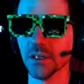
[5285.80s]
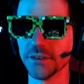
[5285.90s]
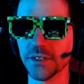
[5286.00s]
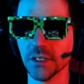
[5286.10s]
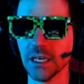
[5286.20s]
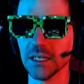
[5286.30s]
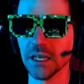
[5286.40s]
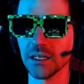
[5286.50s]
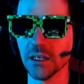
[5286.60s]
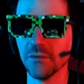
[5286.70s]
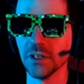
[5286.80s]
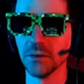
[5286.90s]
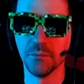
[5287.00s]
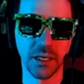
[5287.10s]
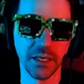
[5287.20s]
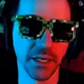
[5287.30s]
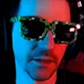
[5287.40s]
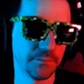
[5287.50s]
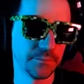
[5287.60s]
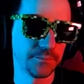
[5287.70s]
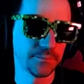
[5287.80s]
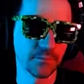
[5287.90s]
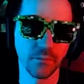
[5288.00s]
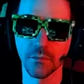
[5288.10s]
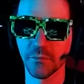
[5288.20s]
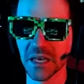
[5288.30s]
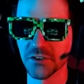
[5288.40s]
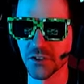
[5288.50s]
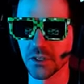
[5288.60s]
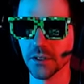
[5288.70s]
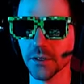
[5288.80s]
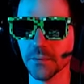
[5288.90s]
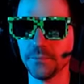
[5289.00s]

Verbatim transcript: until I, like, level up my magic here.